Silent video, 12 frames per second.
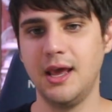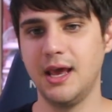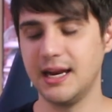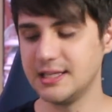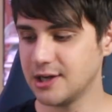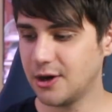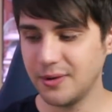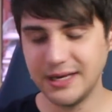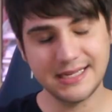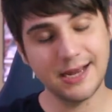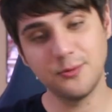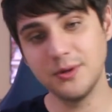And as
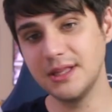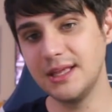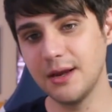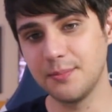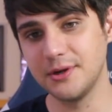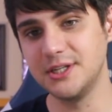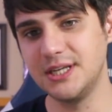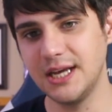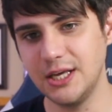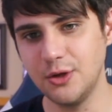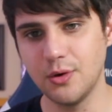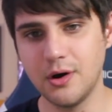always, I really
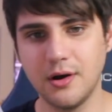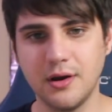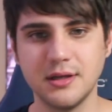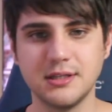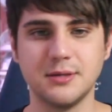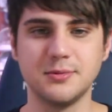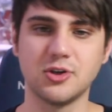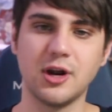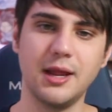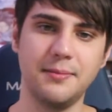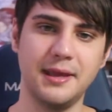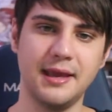appreciate you all
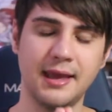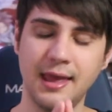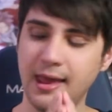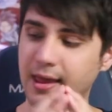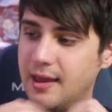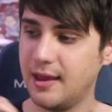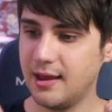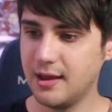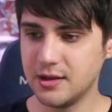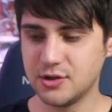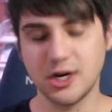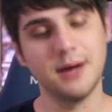subscribing.
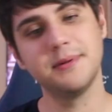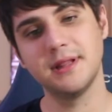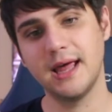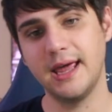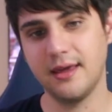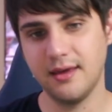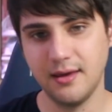Drop a like